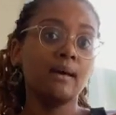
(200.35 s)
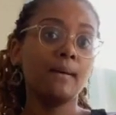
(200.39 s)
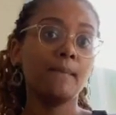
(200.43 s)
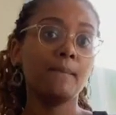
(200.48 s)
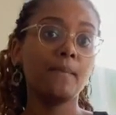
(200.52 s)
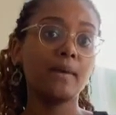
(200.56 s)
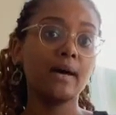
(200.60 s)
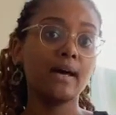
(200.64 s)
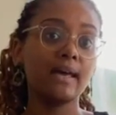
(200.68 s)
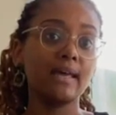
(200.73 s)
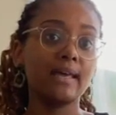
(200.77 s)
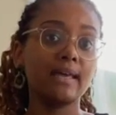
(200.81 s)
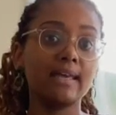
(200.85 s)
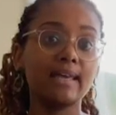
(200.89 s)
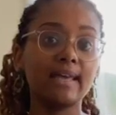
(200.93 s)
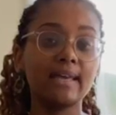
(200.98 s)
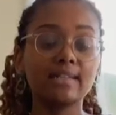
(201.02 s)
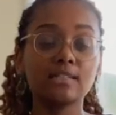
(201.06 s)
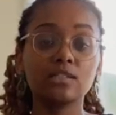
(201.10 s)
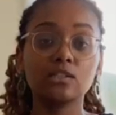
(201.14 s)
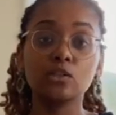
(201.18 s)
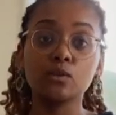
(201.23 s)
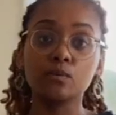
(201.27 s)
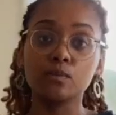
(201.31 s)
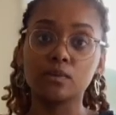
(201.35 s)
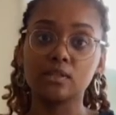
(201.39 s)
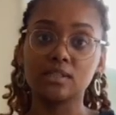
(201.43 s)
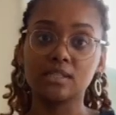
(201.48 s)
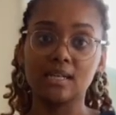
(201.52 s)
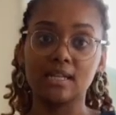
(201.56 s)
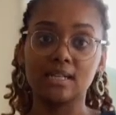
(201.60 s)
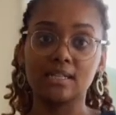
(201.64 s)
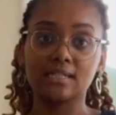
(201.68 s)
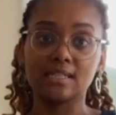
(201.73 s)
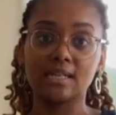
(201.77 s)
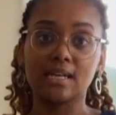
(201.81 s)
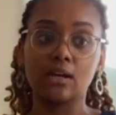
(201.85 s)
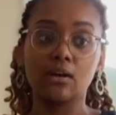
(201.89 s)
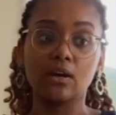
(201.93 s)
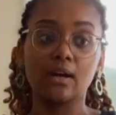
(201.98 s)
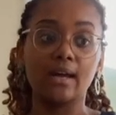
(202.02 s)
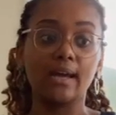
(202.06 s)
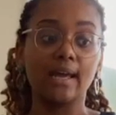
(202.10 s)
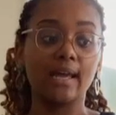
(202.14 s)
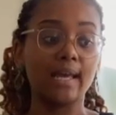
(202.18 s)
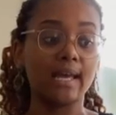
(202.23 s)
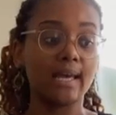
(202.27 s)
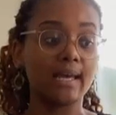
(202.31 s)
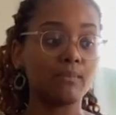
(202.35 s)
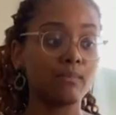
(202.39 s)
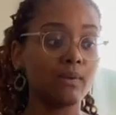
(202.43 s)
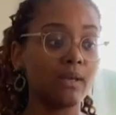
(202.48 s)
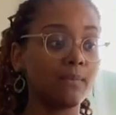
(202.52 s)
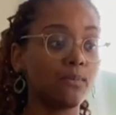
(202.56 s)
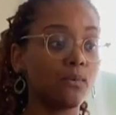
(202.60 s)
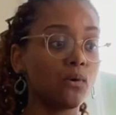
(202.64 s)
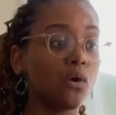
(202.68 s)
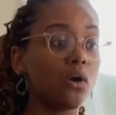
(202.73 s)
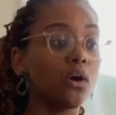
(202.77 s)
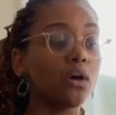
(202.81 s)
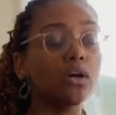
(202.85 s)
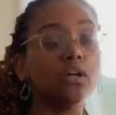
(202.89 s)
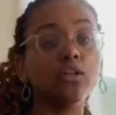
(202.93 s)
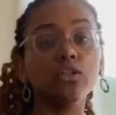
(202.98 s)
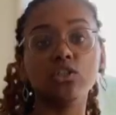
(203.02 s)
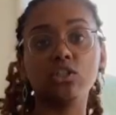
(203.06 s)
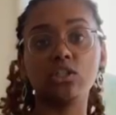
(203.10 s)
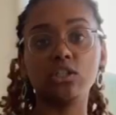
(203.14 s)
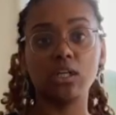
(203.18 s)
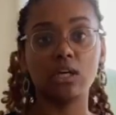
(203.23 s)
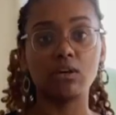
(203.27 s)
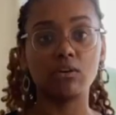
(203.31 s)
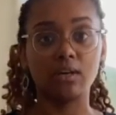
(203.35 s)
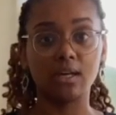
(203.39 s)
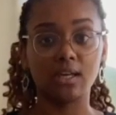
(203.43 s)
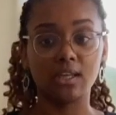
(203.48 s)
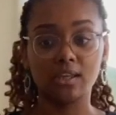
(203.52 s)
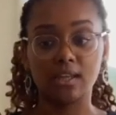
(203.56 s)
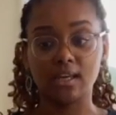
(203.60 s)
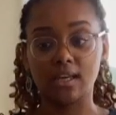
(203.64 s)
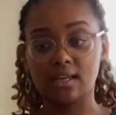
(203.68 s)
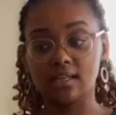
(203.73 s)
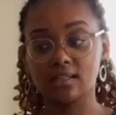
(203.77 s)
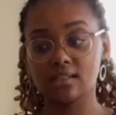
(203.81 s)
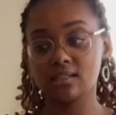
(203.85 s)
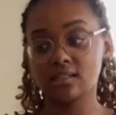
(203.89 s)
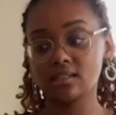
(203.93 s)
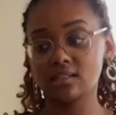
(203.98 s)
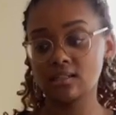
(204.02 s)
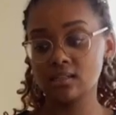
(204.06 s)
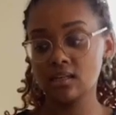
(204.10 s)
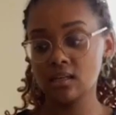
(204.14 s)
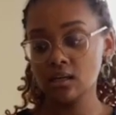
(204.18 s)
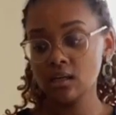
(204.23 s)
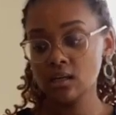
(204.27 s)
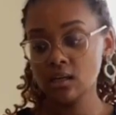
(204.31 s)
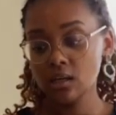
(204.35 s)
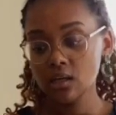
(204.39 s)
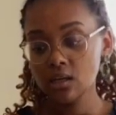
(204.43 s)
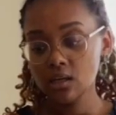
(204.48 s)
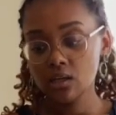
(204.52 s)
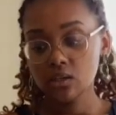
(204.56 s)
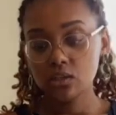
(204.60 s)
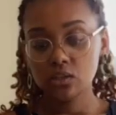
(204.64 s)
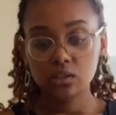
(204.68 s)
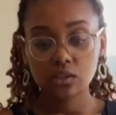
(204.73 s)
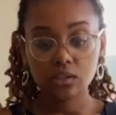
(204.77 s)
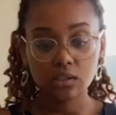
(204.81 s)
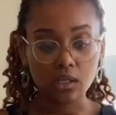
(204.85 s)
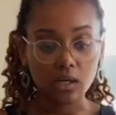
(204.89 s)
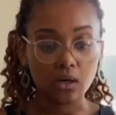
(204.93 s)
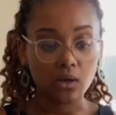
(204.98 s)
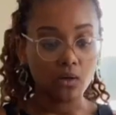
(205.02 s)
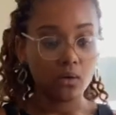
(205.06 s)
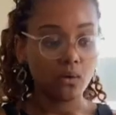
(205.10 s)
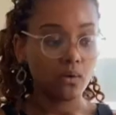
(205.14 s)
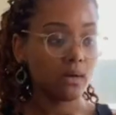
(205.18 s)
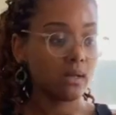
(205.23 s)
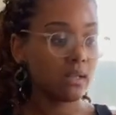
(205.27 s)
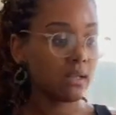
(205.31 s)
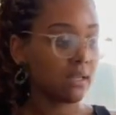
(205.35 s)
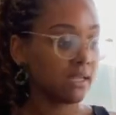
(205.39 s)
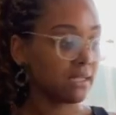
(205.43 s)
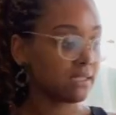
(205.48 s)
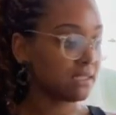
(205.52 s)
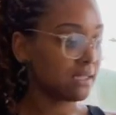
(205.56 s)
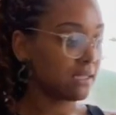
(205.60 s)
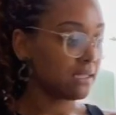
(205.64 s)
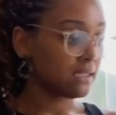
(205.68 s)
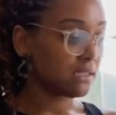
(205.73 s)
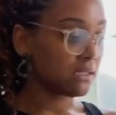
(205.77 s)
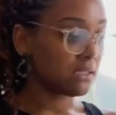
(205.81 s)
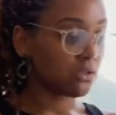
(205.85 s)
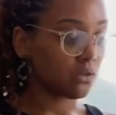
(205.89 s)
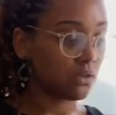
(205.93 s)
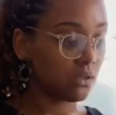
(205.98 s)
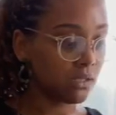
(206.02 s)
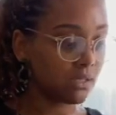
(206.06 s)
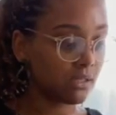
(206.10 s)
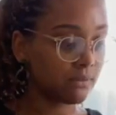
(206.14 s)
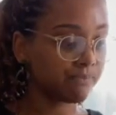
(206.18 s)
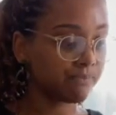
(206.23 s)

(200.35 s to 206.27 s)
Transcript: But it's super sanitary and people aren't sharing things. So let's get started.